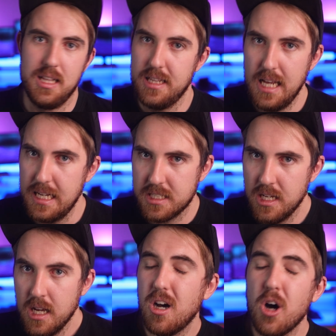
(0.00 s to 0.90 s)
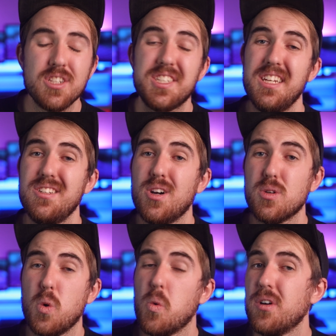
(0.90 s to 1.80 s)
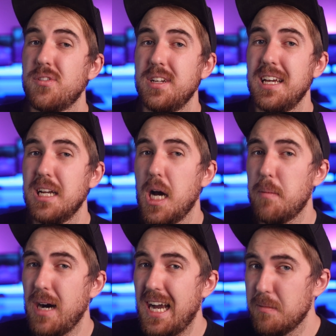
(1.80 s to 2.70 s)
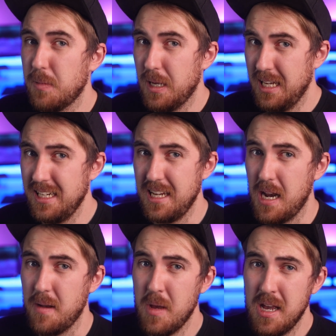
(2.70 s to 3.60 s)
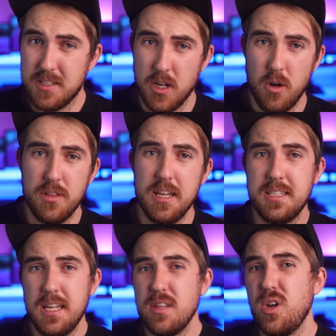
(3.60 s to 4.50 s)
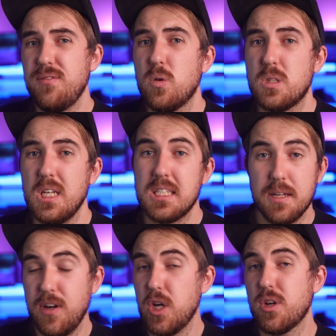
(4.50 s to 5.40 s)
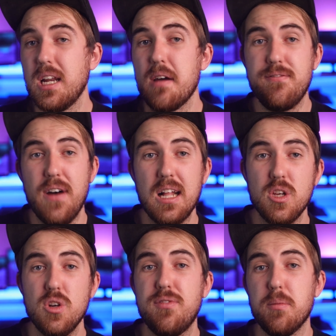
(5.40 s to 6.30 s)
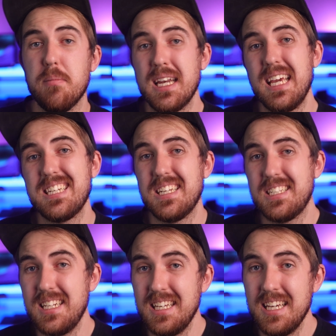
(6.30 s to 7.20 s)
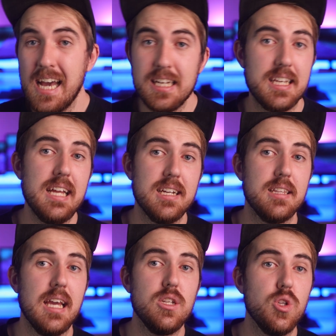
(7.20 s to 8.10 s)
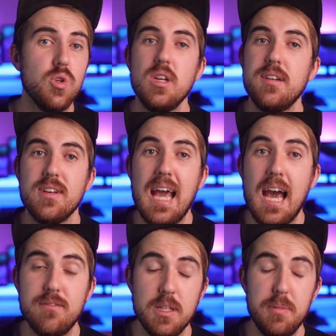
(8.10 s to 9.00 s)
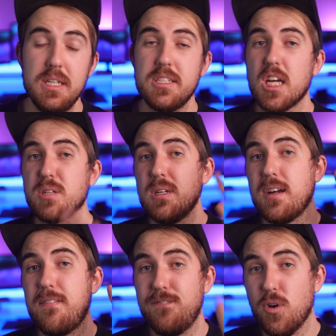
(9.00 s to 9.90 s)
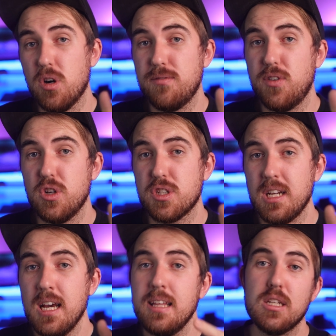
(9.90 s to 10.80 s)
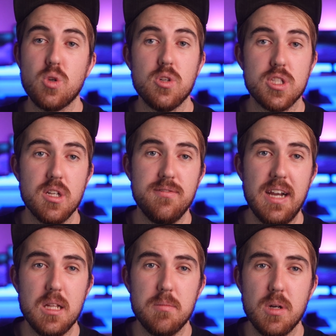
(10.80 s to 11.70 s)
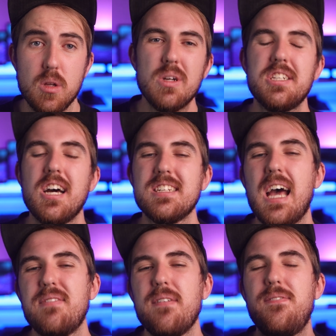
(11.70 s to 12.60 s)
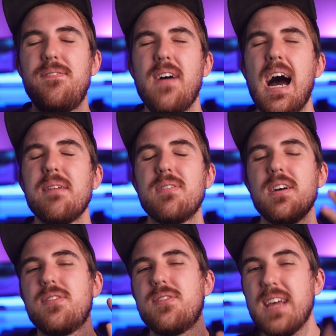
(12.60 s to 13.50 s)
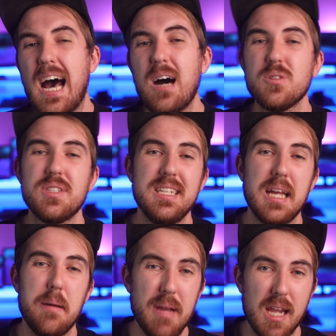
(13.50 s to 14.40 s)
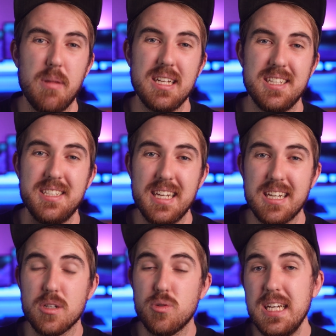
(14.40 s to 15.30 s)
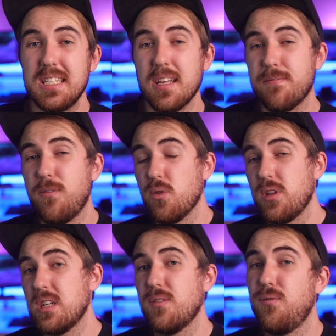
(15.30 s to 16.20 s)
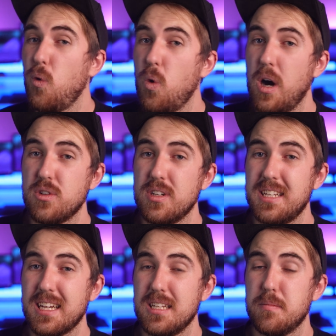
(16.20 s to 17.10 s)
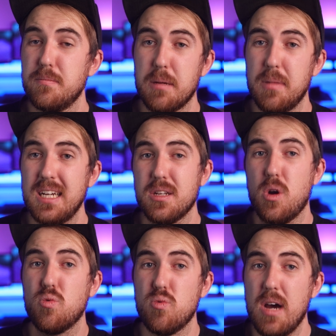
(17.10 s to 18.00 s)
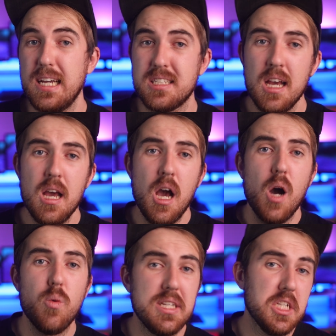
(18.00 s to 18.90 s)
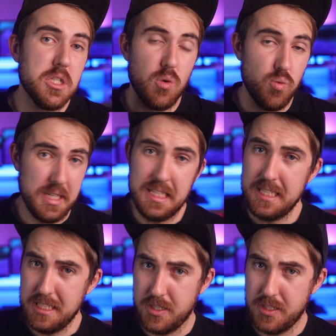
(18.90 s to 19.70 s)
less. Honestly, not worth it in my opinion. So the Z340 is a very good value for money SSD, and again, they do even have the PCI Express 4 version that's also available, which does have a 5,000 megabytes a second reads and 4,400 second megabytes writes, which is really